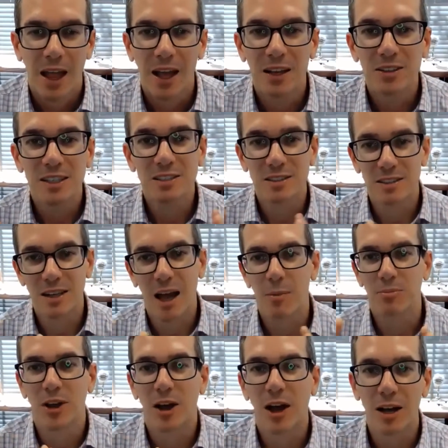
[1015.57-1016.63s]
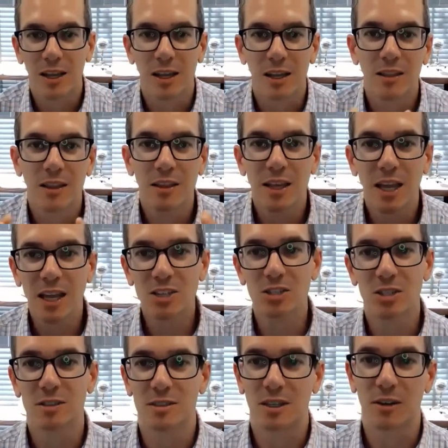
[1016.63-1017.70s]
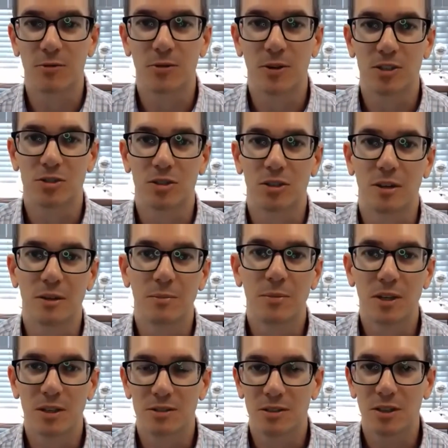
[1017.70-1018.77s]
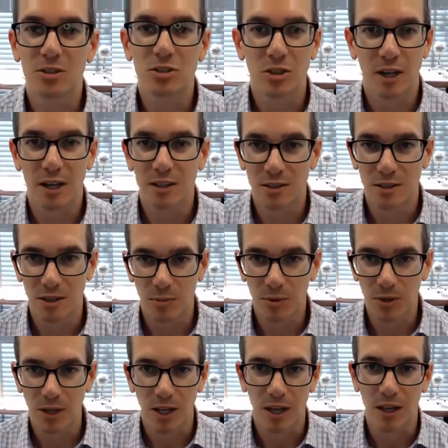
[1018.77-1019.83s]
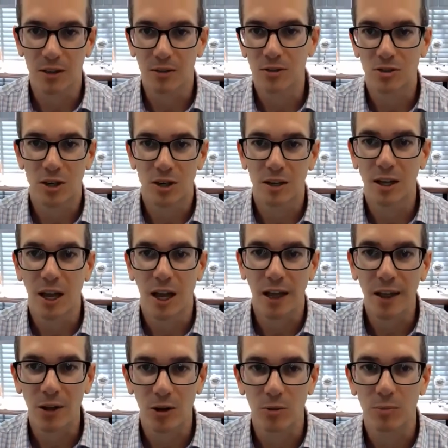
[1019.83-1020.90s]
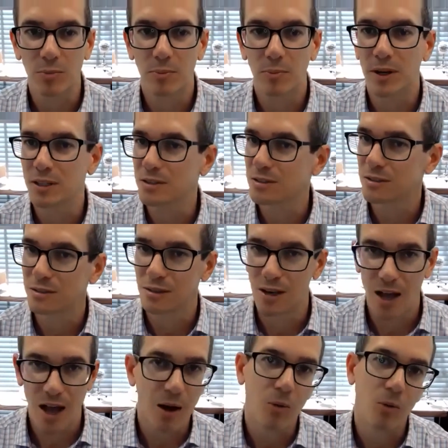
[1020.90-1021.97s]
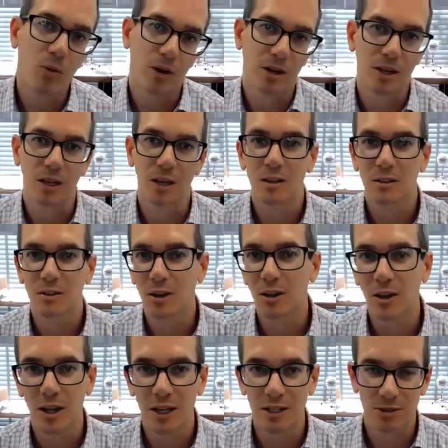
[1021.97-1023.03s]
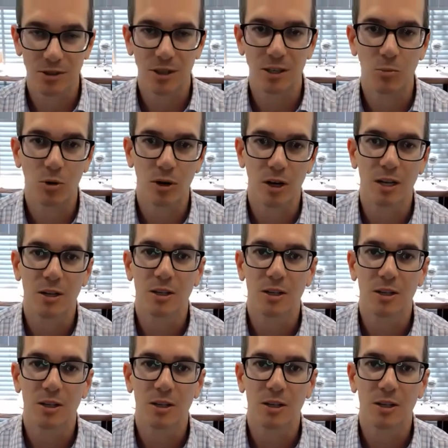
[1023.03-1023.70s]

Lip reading: And they stop talking. And then the agents get frustrated because they're trying to communicate. They're trying to help, but it's not working. Their clients are getting more